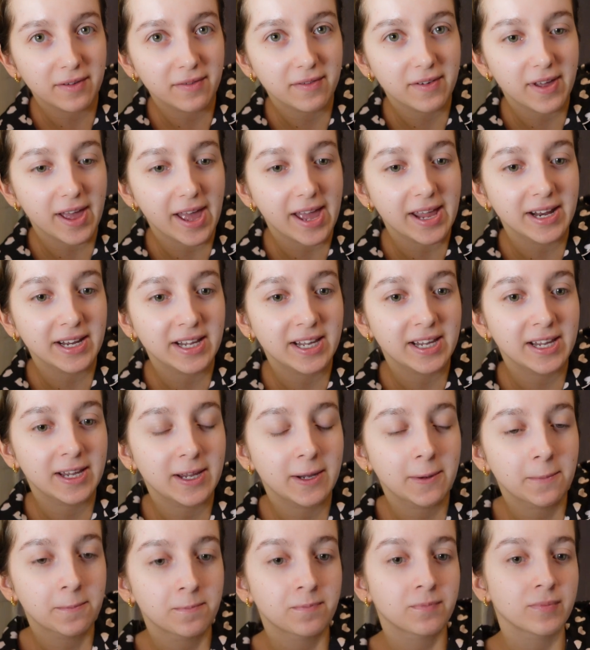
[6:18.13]
for
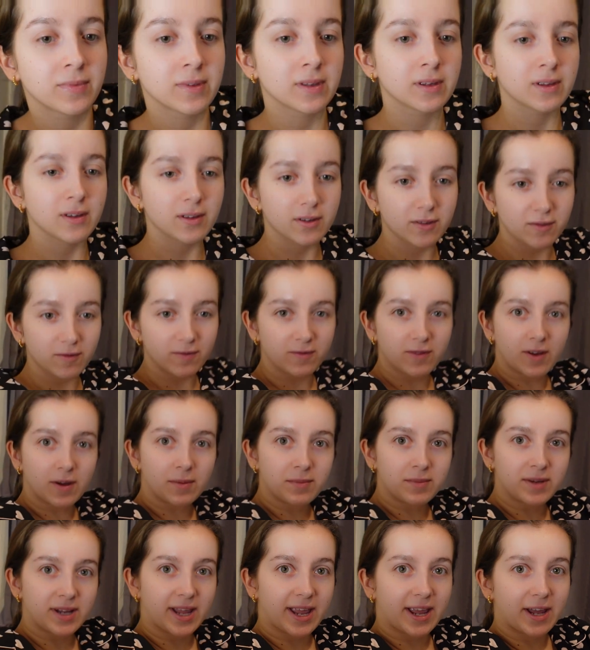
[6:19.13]
any
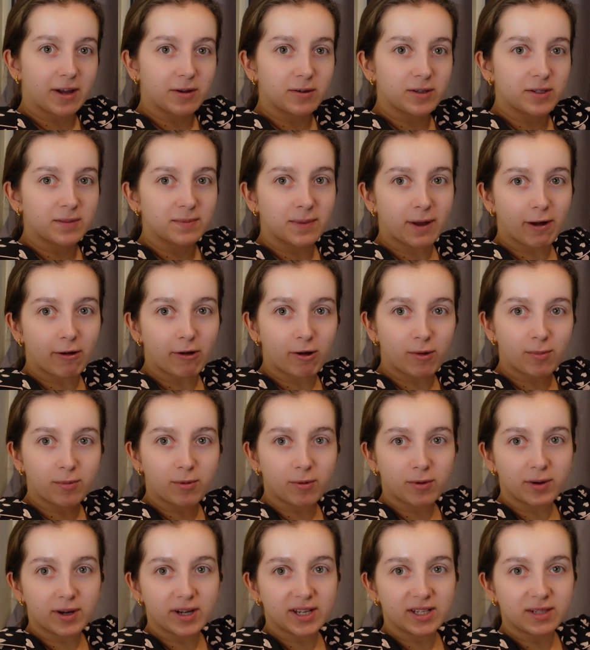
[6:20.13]
thumbnails,
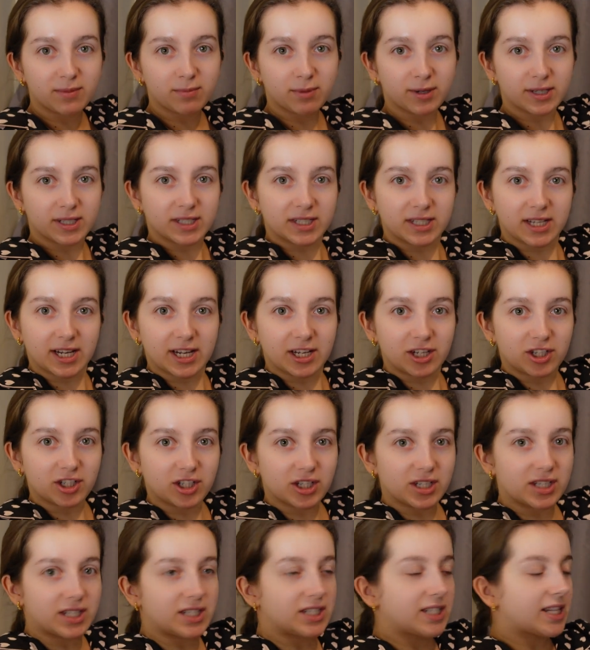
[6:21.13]
PowerPoints,
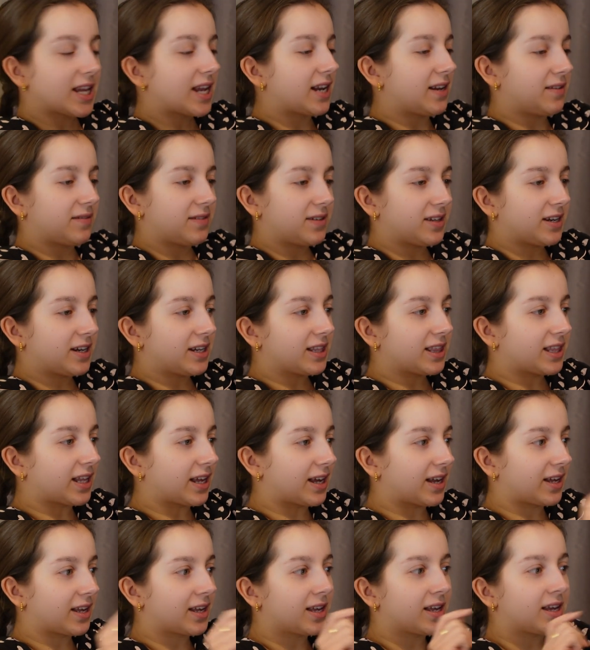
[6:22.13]
presentations, anything like
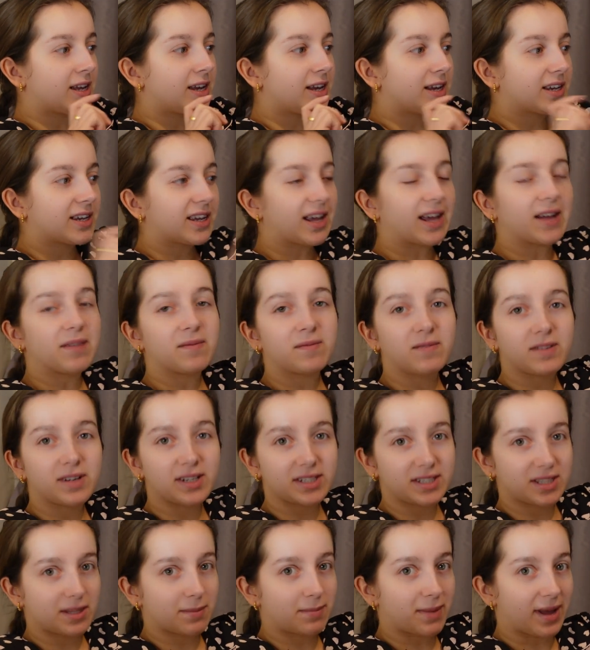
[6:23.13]
that. Canva
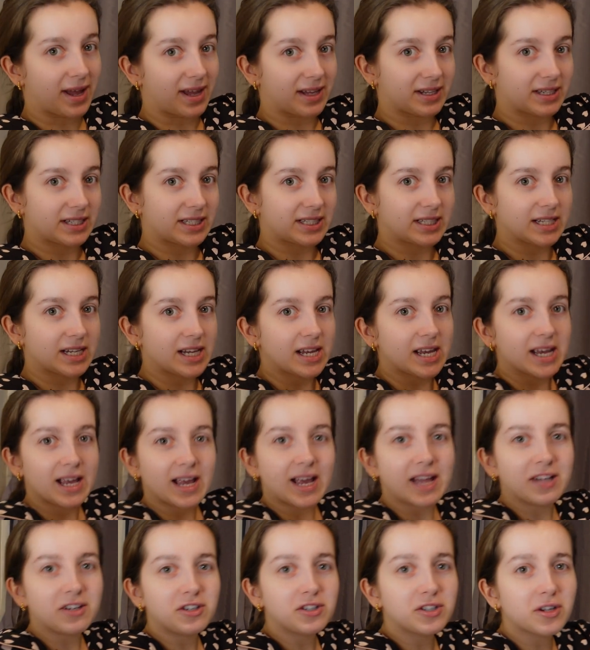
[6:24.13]
is the best,
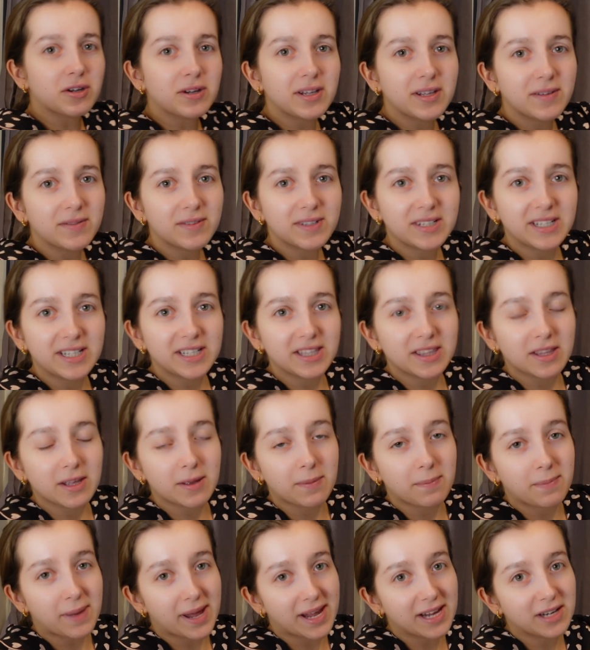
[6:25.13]
and you don't even need the
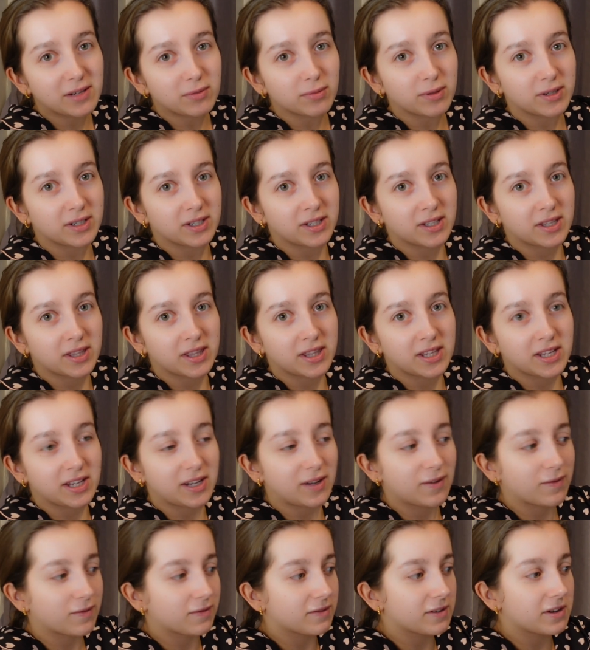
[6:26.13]
paid one. The
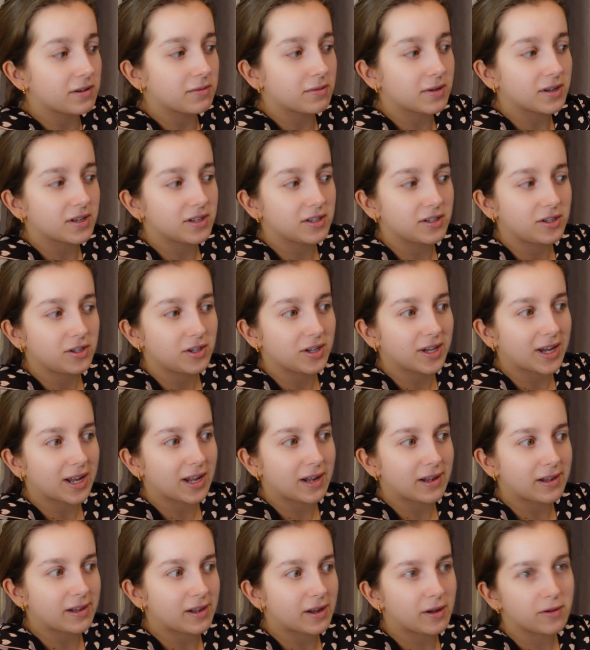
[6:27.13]
free one you
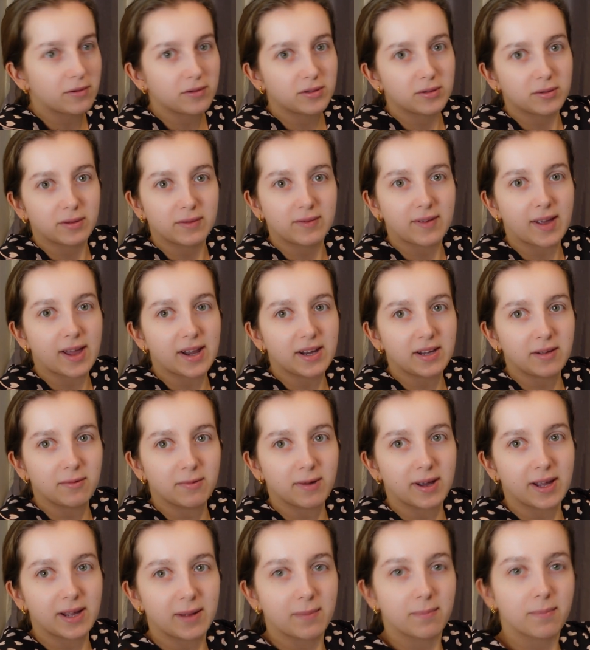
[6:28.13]
get loads with
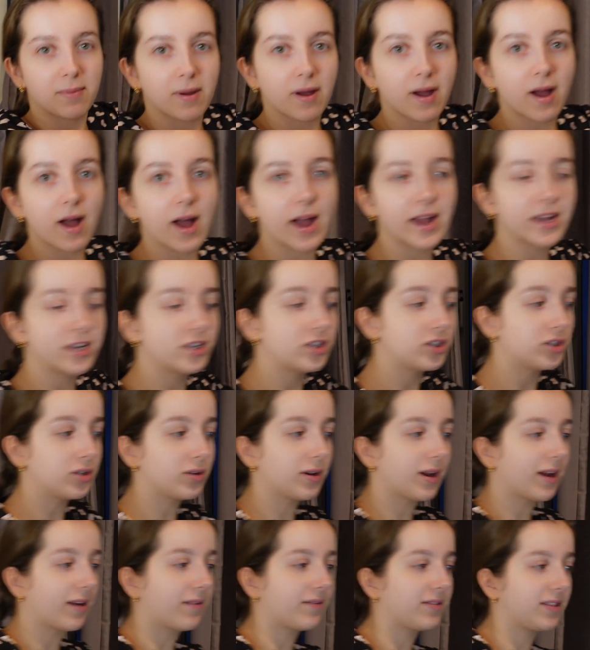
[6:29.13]
anyway, but I do
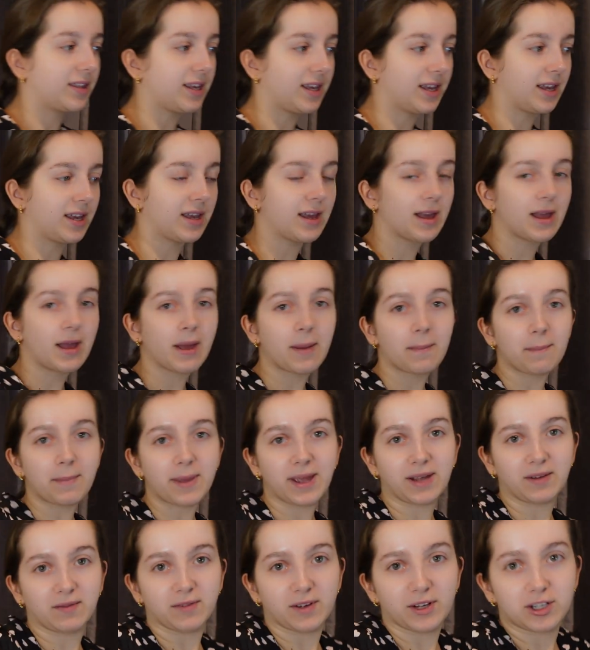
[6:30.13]
have the
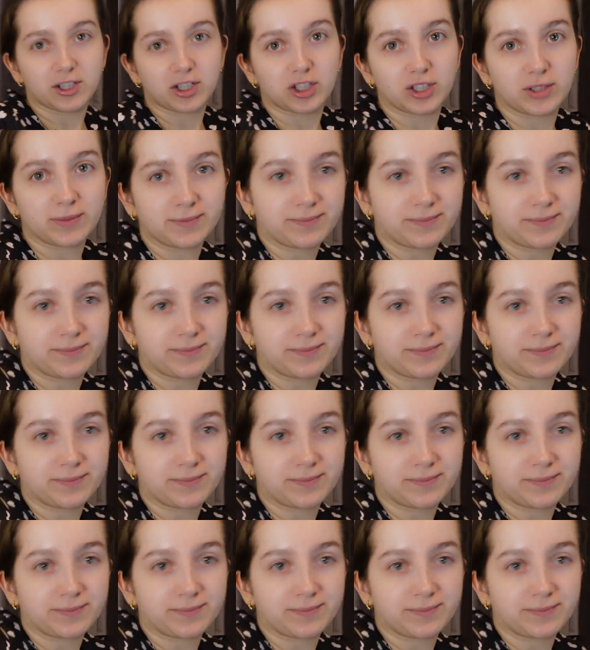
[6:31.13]
paid version.